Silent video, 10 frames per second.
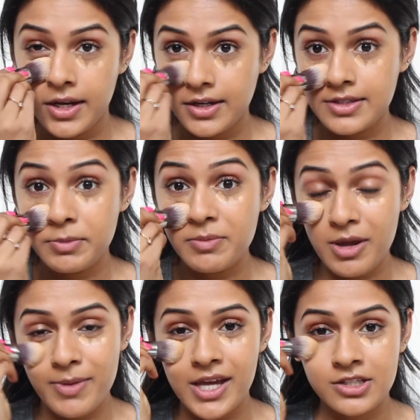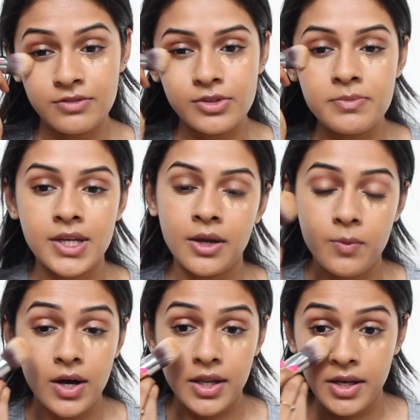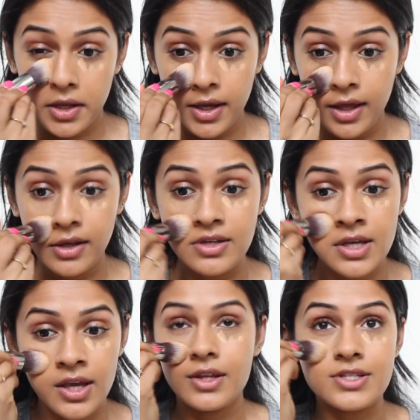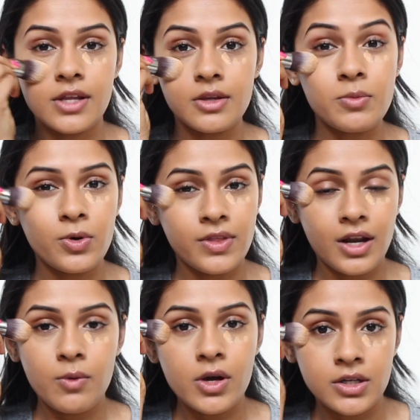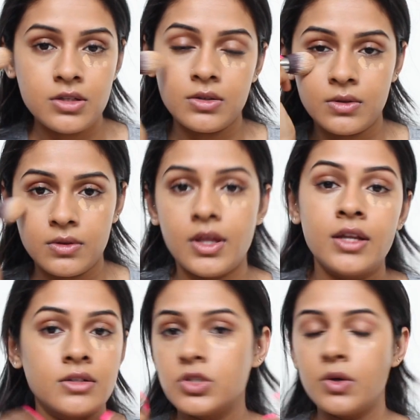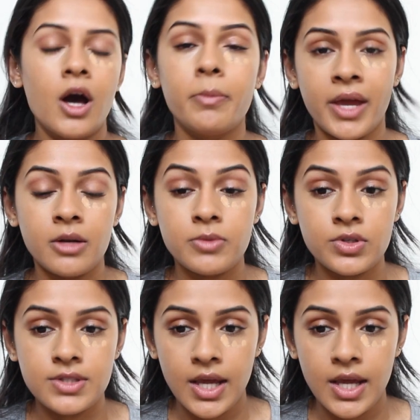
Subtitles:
It has been my passion from day one, and there's nothing more that I want to do than to help animals.